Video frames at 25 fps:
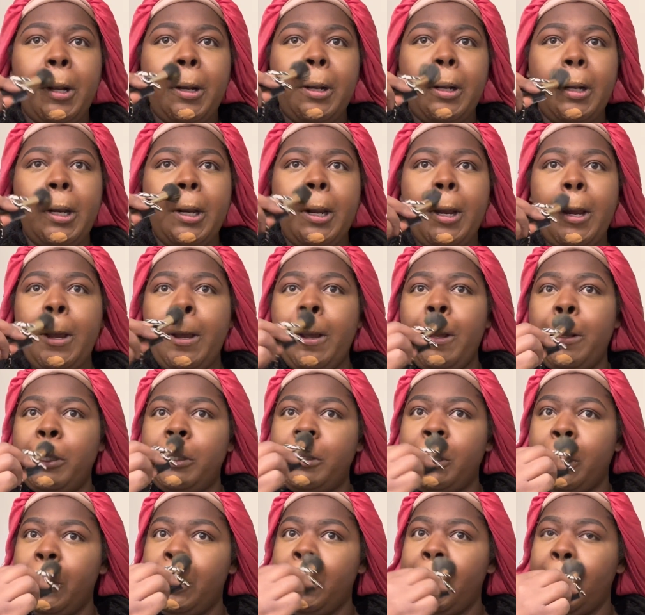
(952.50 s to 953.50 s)

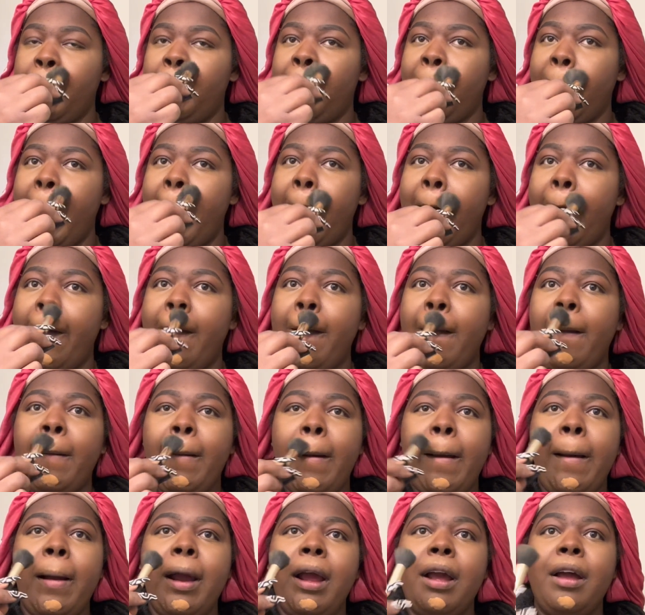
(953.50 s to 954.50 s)
things and stuff, y'all.
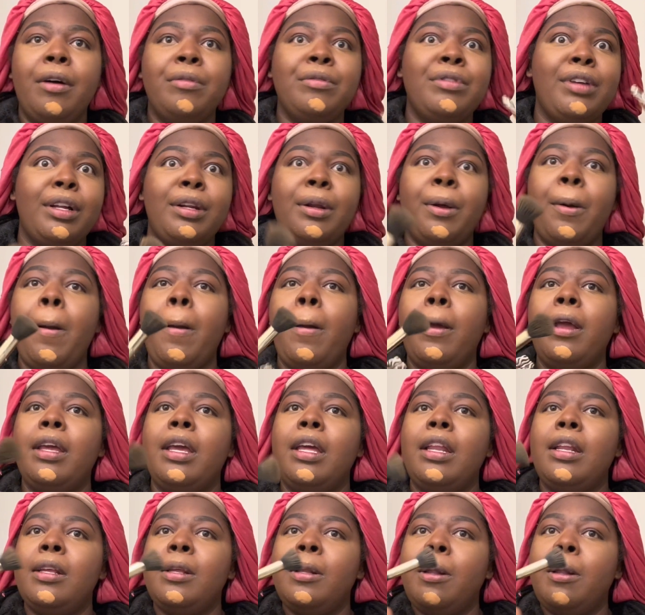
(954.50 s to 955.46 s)
Sorry, I'm trying to get